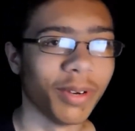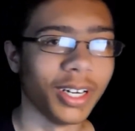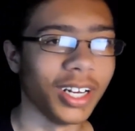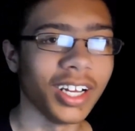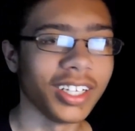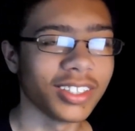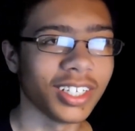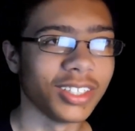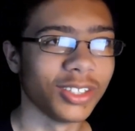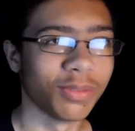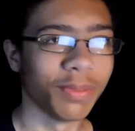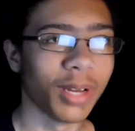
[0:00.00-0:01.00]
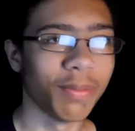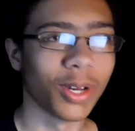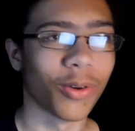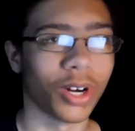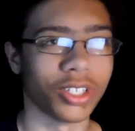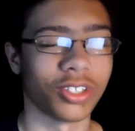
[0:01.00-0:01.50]
but it, it just made me
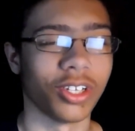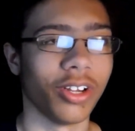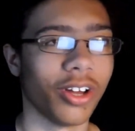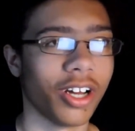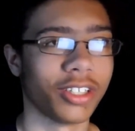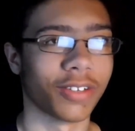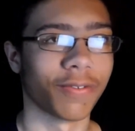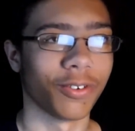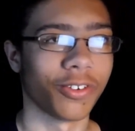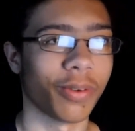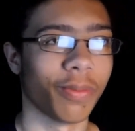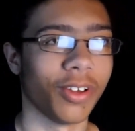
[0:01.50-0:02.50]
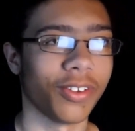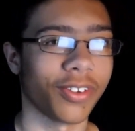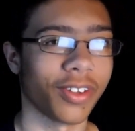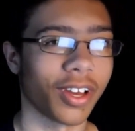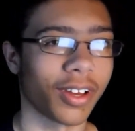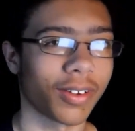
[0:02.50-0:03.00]
question the logic for some reason.
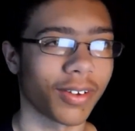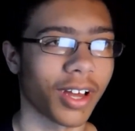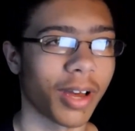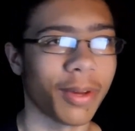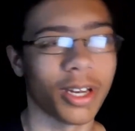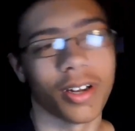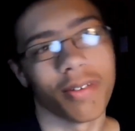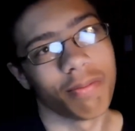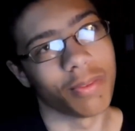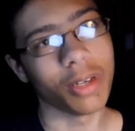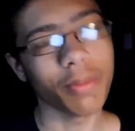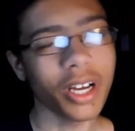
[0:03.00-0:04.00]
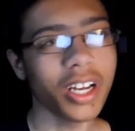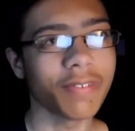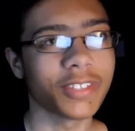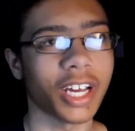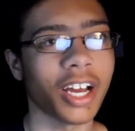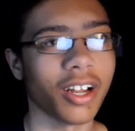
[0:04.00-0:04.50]
Like, I mean, he might have
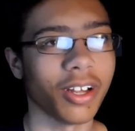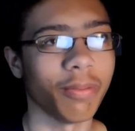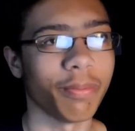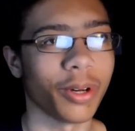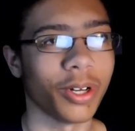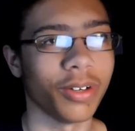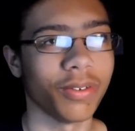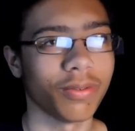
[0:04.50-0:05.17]
talent, but